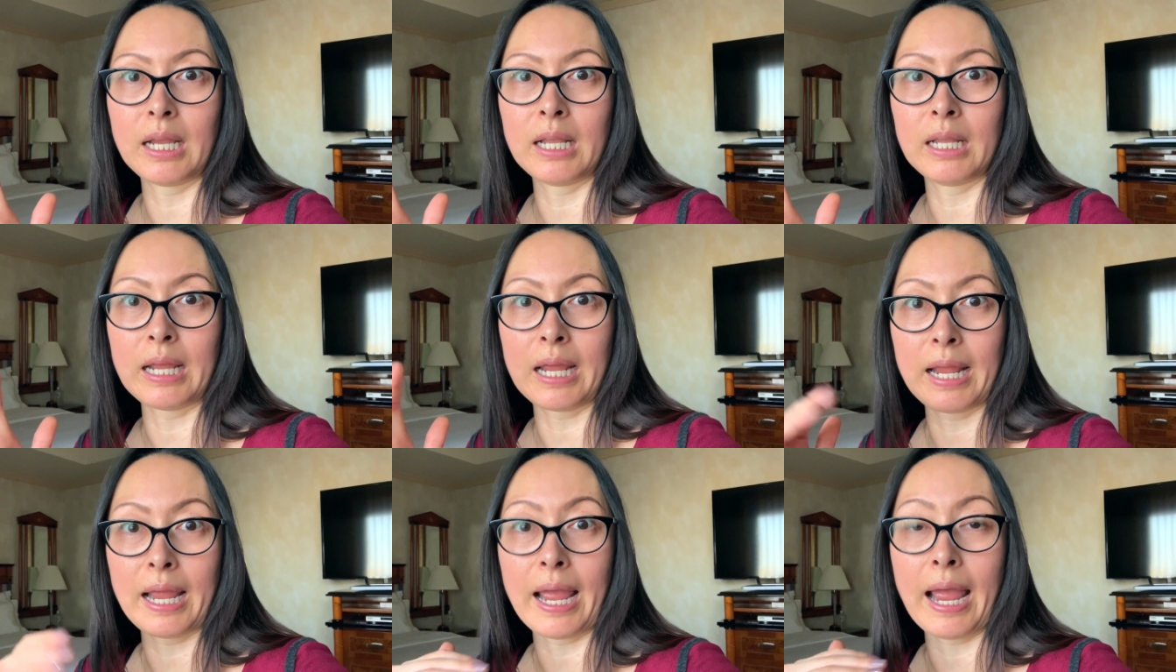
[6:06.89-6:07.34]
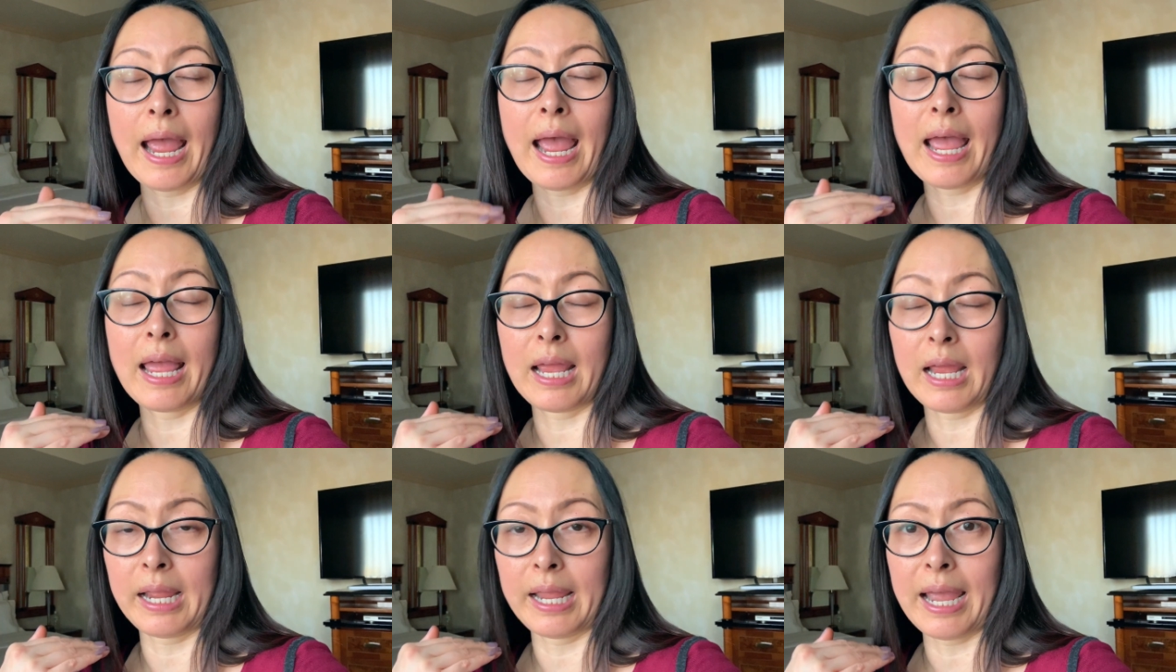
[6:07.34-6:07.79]
And
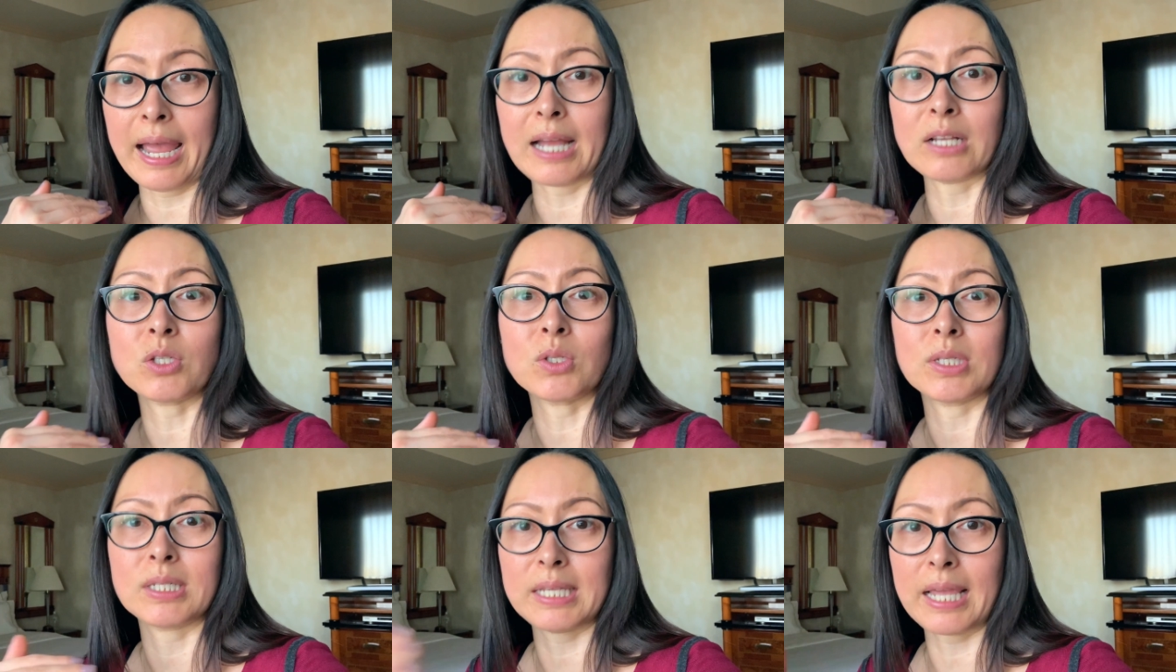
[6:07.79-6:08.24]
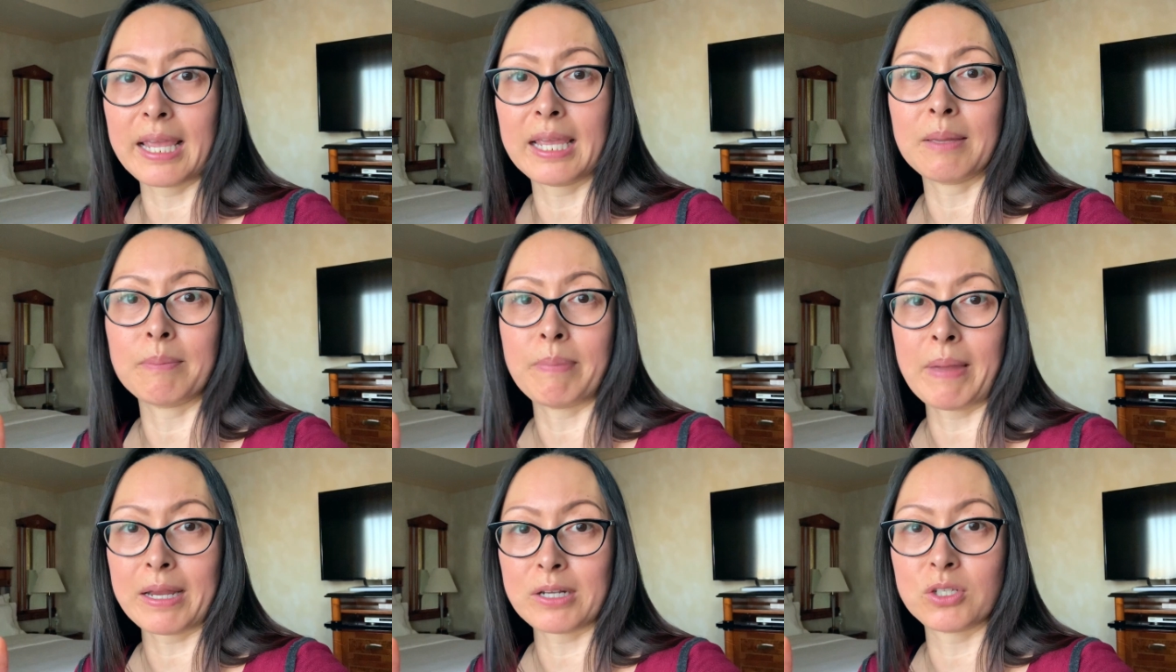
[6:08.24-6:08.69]
I had to take
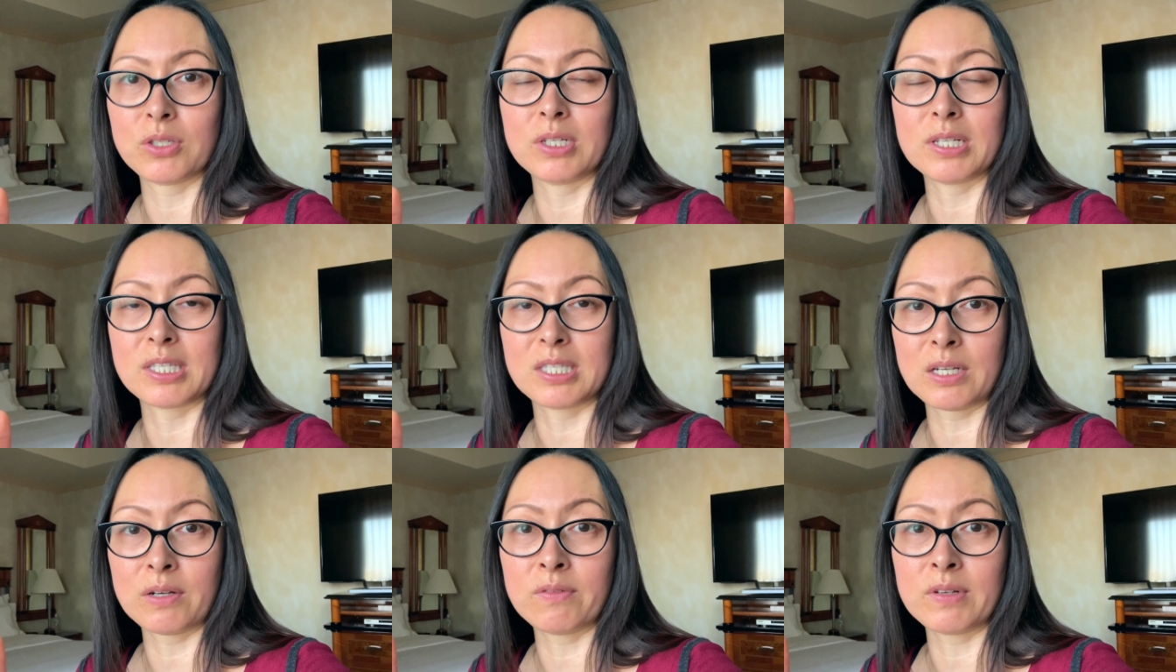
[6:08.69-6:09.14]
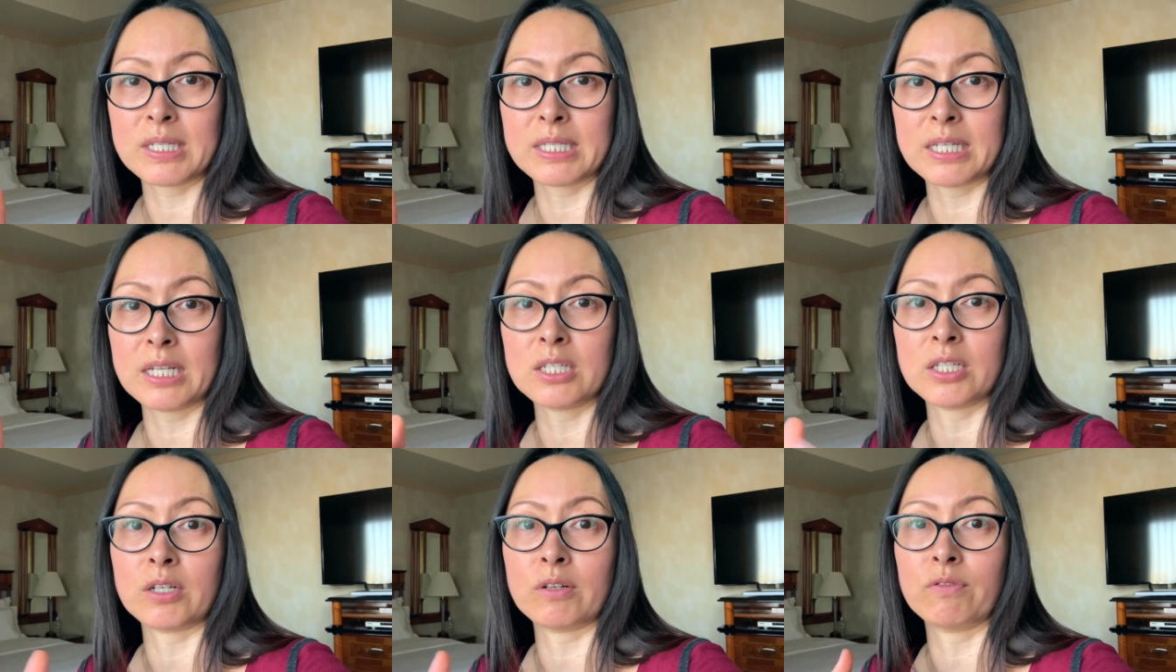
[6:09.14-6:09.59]
it back to the service
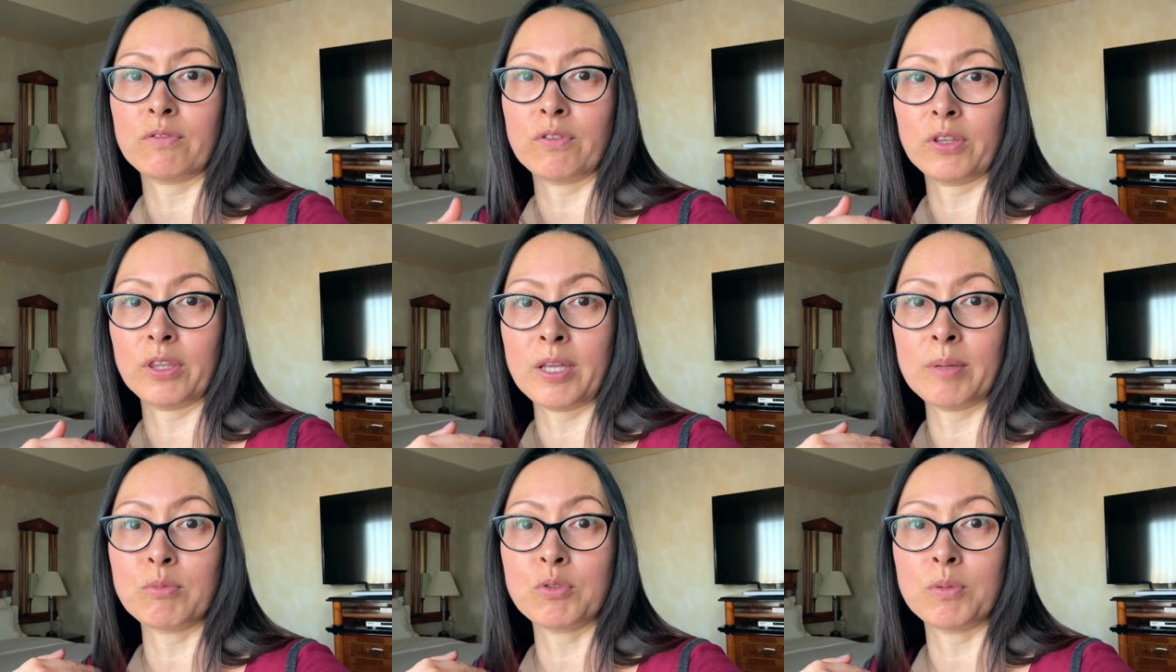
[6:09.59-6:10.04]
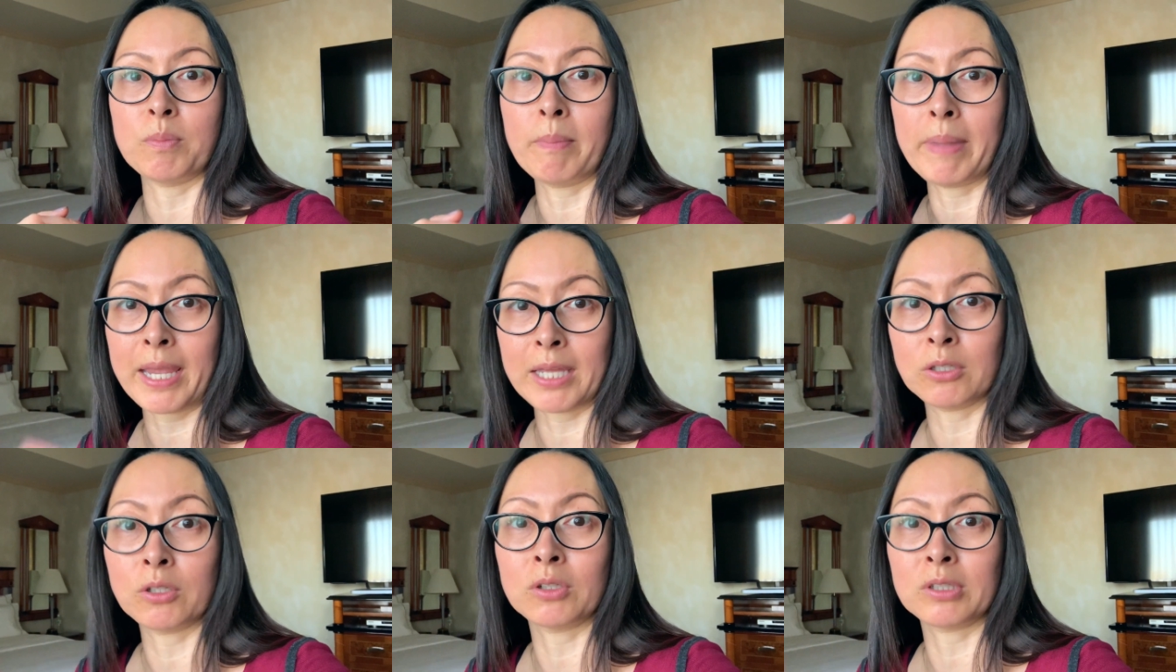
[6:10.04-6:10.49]
center for them to
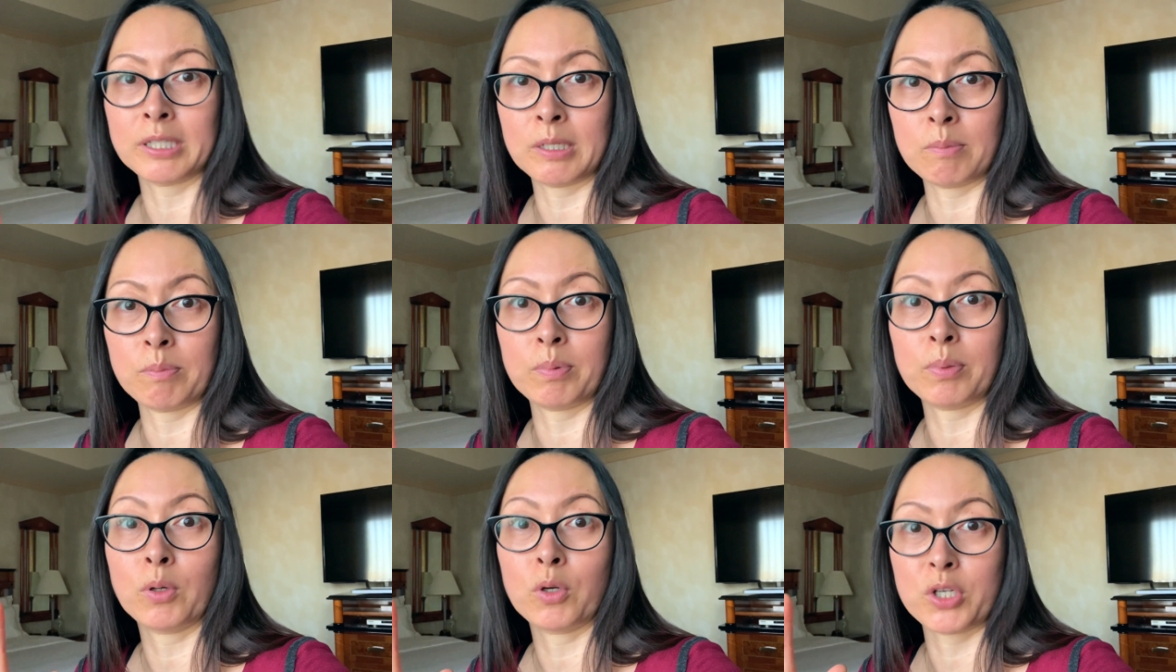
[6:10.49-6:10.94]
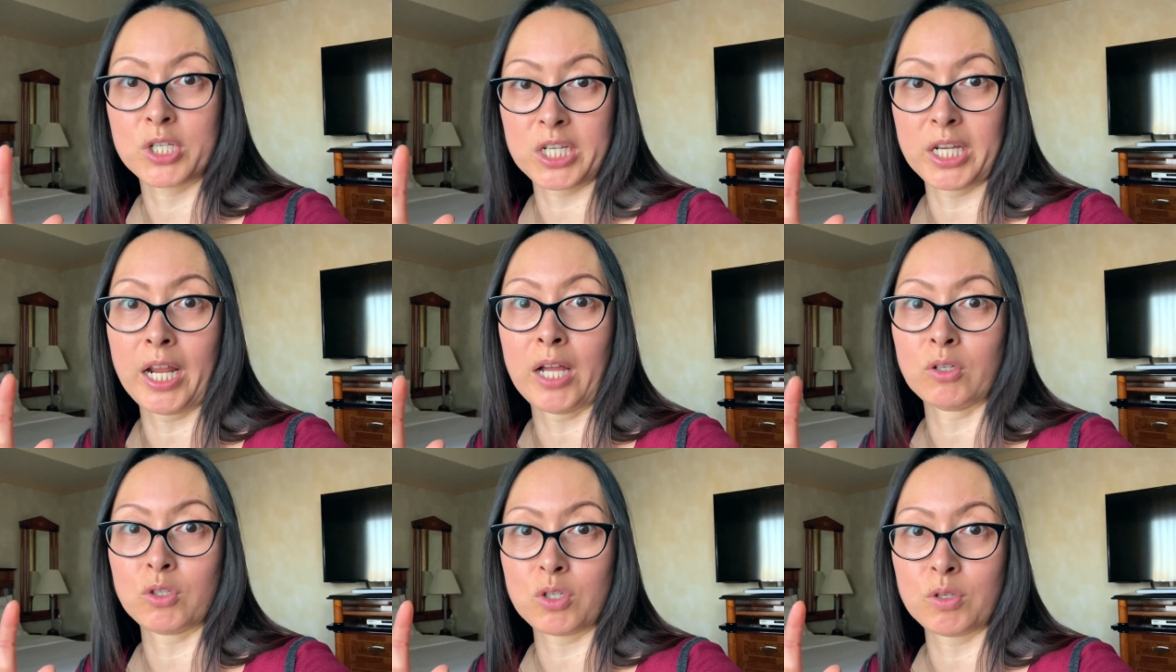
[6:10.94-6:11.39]
manually push it
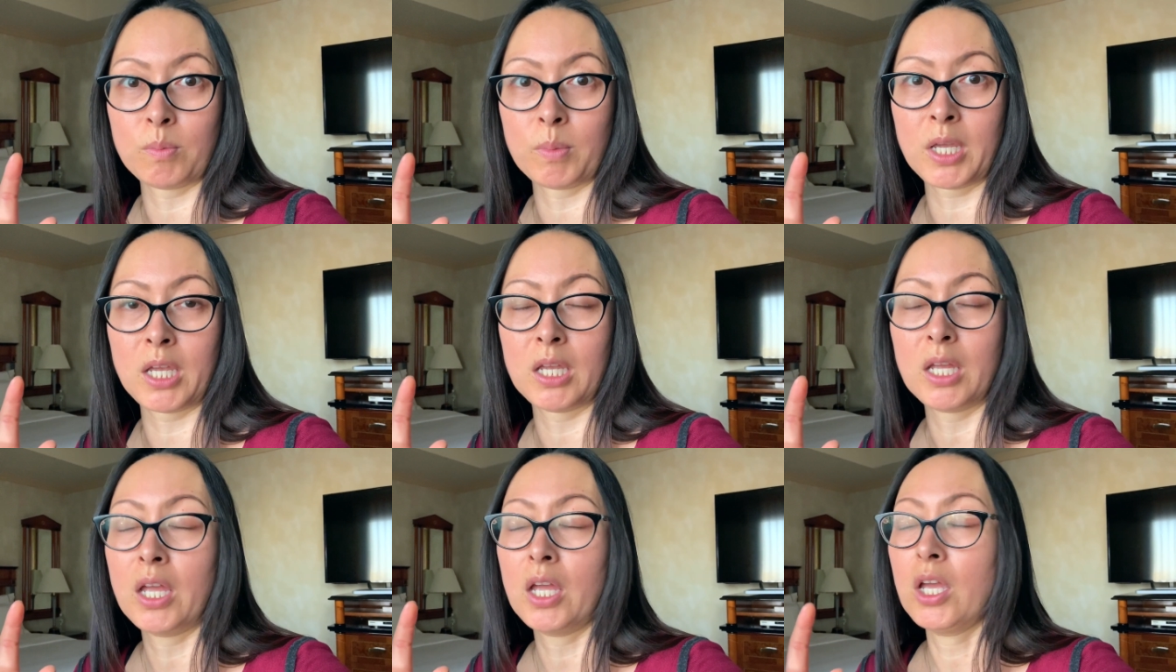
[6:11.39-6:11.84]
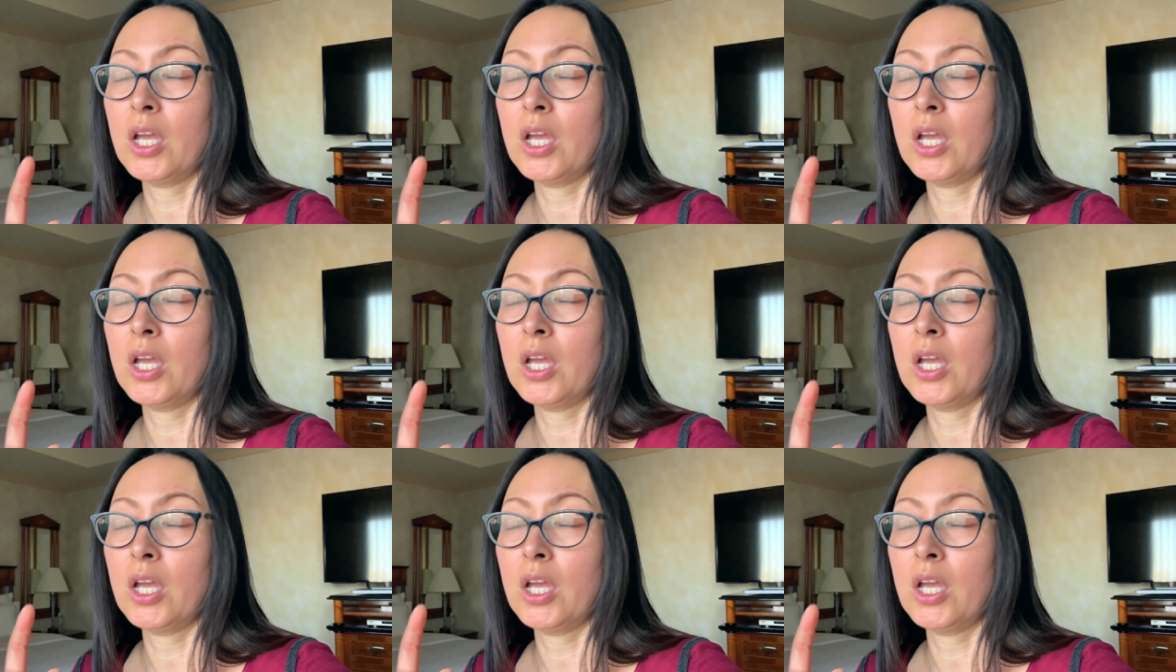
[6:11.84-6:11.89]
out to me.